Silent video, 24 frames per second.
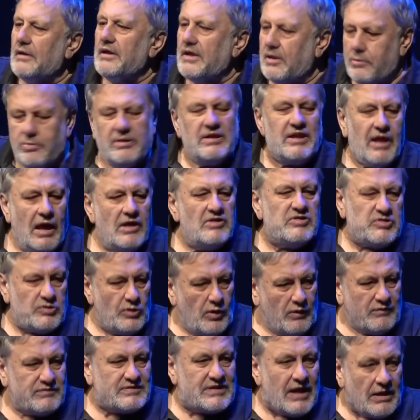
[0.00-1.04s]

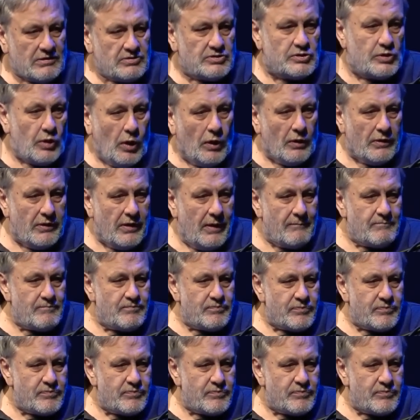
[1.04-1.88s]
liquidation of Danton.